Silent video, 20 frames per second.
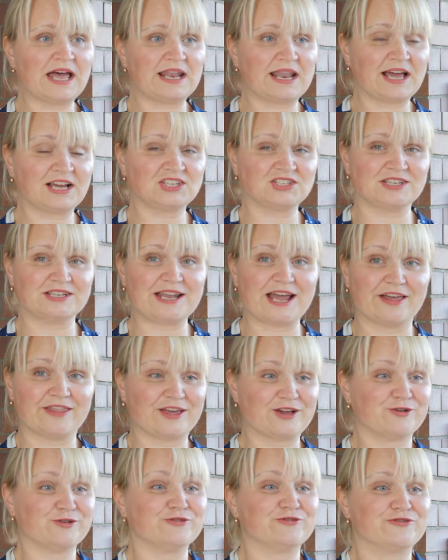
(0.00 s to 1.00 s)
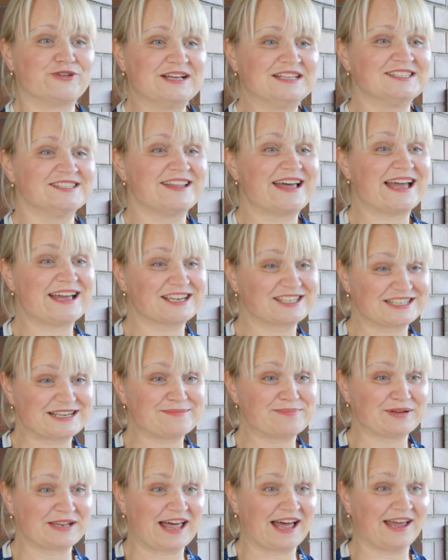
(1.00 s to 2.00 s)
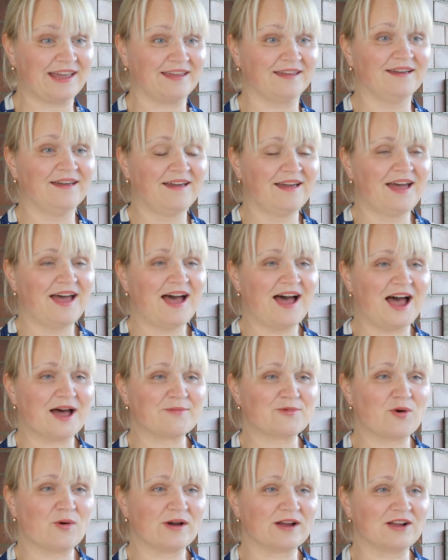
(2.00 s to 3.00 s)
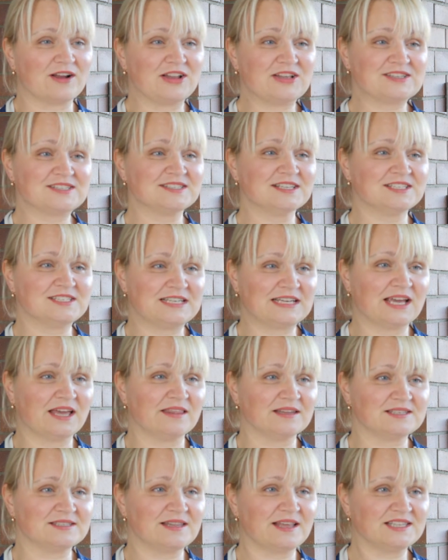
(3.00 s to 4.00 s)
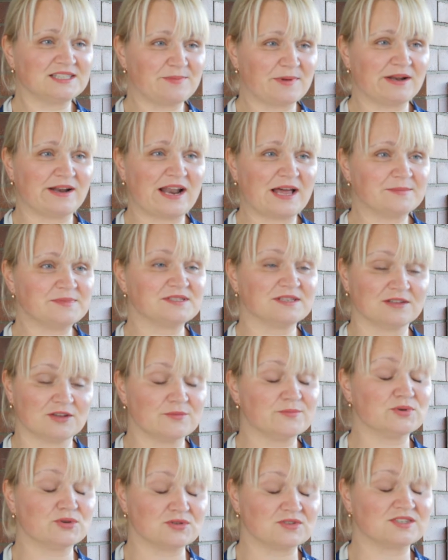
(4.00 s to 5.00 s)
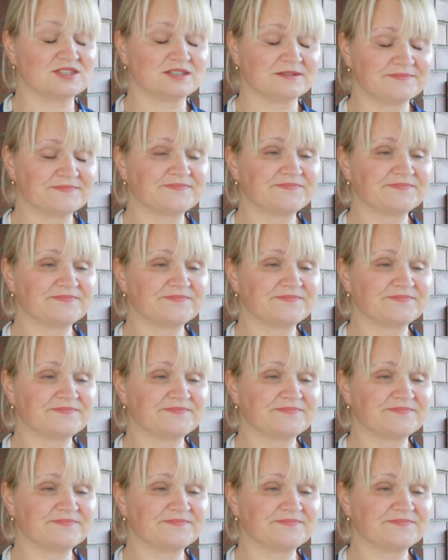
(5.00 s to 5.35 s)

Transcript: and actually now they're good friends and they actually play quite closely together, so that's been an absolute boost.